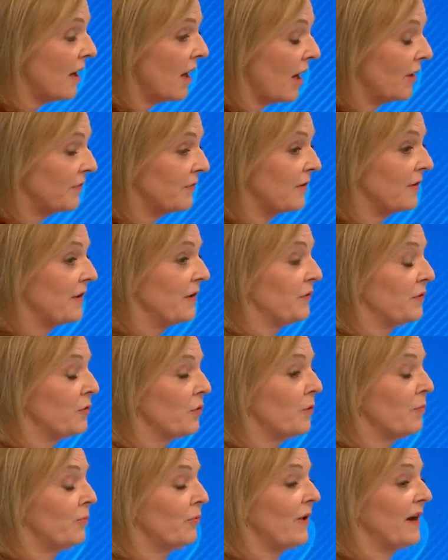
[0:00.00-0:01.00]
Under these
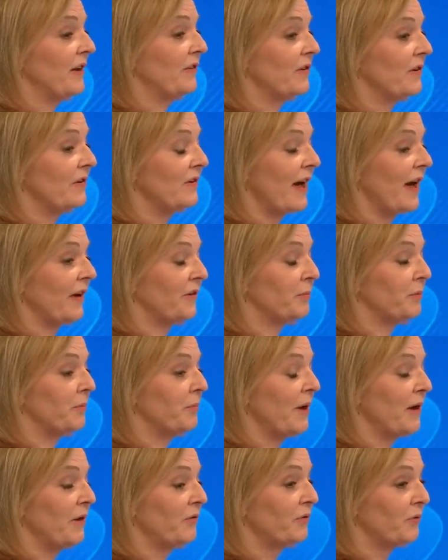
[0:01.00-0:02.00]
corporation tax
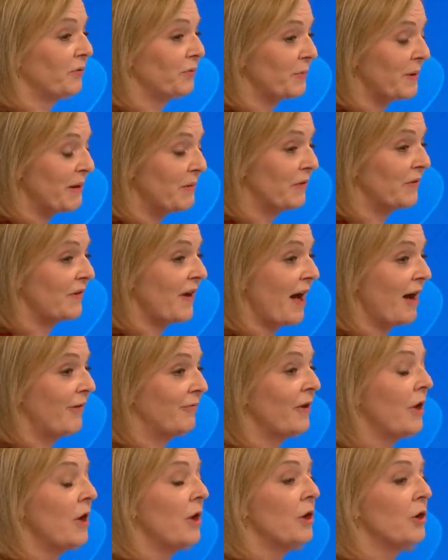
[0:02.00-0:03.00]
proposals, we would
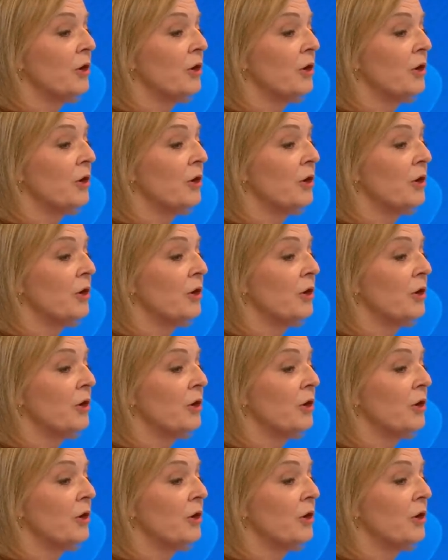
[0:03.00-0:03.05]
have